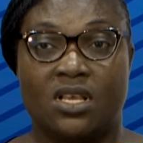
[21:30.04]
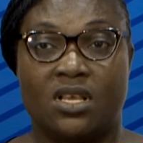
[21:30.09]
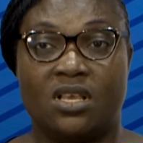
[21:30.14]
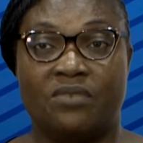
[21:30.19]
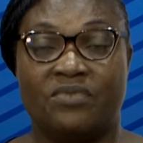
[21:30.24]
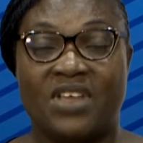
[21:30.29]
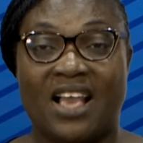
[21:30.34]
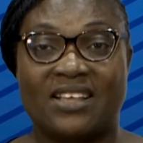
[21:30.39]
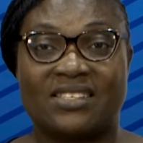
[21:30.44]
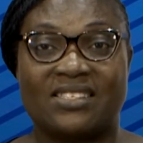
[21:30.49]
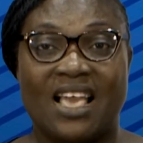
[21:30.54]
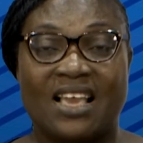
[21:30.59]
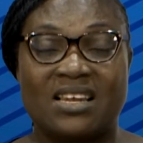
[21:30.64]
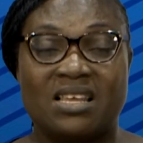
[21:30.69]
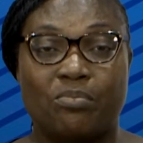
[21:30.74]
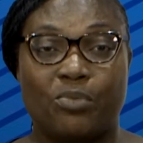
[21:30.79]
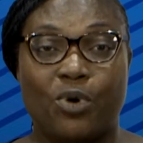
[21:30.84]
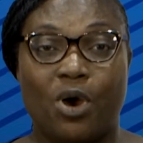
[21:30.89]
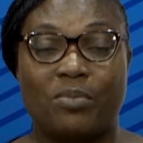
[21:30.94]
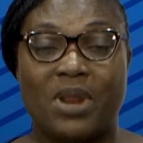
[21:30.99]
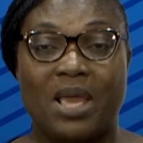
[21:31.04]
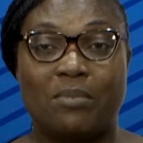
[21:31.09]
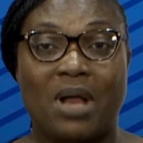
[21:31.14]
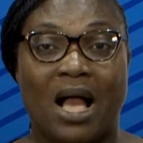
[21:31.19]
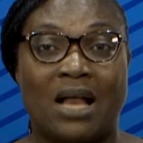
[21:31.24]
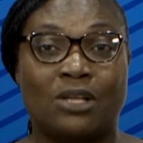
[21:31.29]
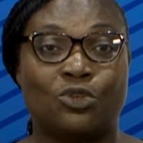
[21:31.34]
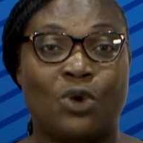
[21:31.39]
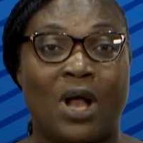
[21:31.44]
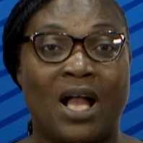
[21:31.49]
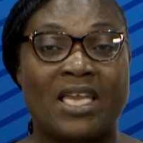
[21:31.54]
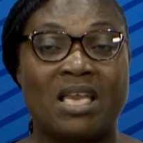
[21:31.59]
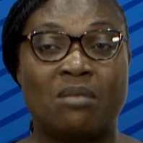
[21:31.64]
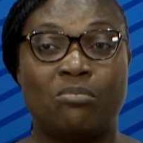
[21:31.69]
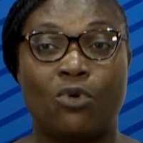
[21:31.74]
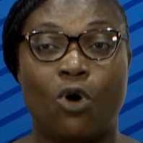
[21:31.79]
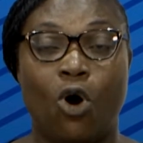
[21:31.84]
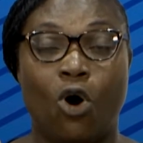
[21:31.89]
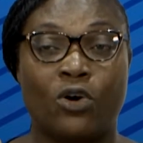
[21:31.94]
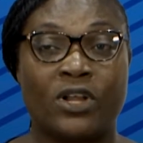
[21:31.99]
If there is any problem and you are
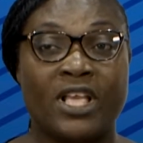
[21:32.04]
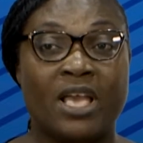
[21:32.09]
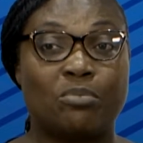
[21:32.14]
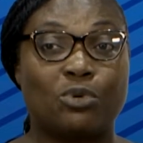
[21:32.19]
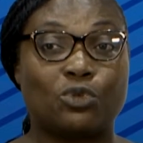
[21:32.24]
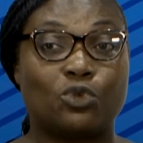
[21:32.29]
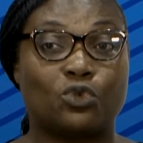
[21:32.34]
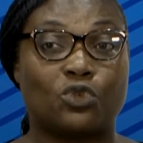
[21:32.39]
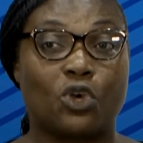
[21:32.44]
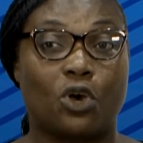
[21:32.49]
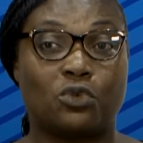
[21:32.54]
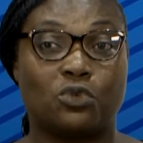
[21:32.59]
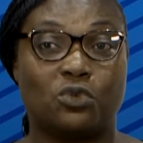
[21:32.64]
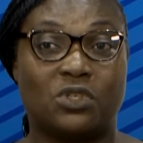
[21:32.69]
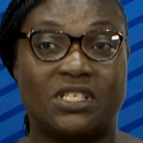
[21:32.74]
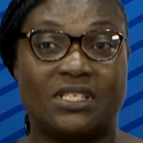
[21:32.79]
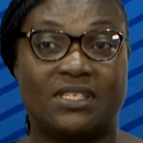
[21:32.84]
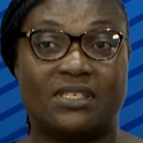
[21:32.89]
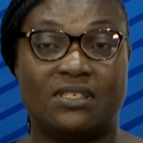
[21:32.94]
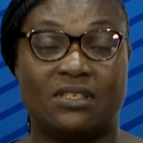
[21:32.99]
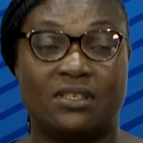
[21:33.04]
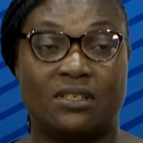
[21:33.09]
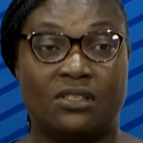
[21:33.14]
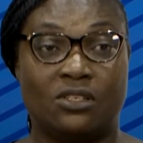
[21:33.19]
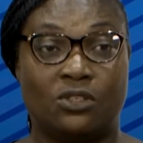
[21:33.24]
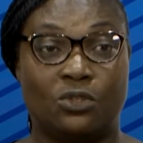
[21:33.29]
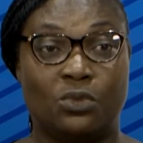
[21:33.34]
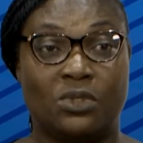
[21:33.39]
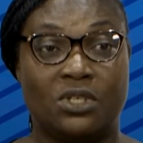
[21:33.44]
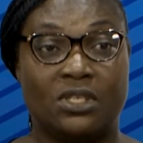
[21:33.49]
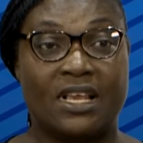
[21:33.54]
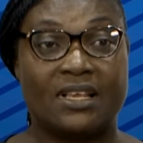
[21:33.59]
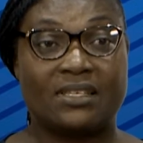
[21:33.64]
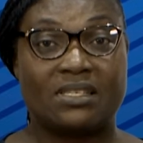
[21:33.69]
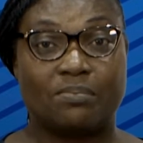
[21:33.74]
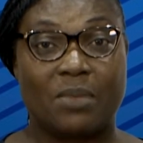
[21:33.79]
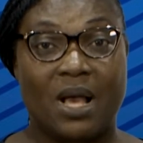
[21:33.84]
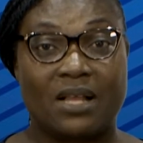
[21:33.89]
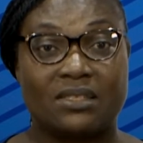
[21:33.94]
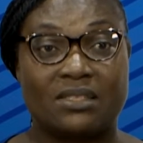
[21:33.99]
unable to talk to the
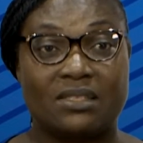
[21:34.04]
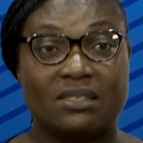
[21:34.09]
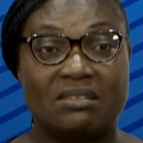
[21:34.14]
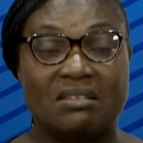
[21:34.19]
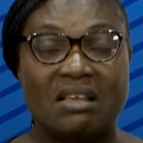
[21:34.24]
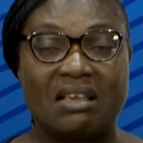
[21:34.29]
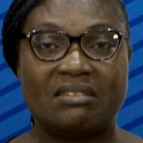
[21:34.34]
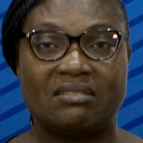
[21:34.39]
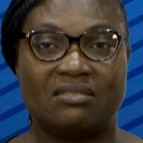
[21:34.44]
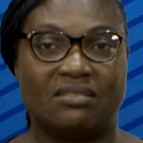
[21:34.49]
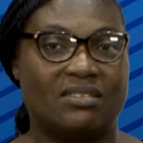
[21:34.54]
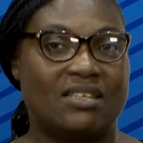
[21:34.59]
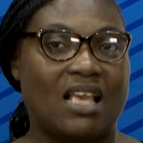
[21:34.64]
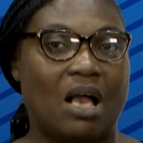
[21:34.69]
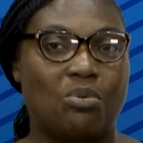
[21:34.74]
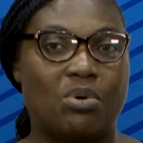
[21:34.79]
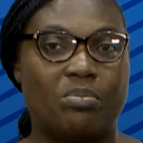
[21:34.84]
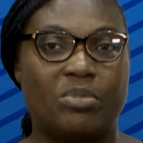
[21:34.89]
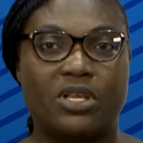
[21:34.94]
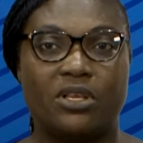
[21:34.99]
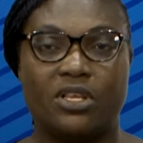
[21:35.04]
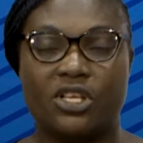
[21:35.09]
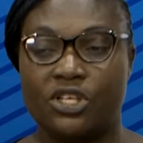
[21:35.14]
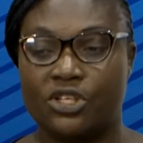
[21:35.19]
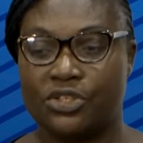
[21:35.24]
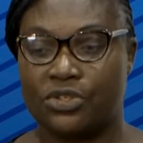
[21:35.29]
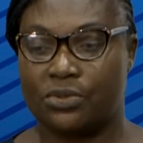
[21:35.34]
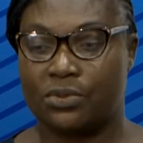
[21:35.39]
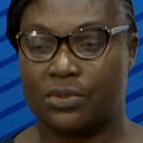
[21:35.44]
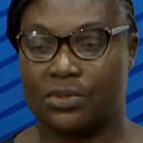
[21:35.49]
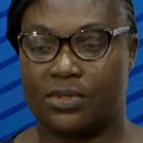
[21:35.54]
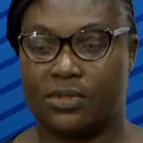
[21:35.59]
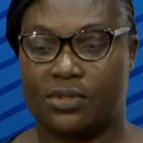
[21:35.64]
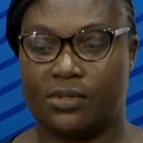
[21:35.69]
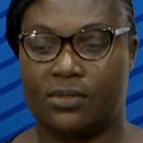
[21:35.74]
next party, then there will be issues.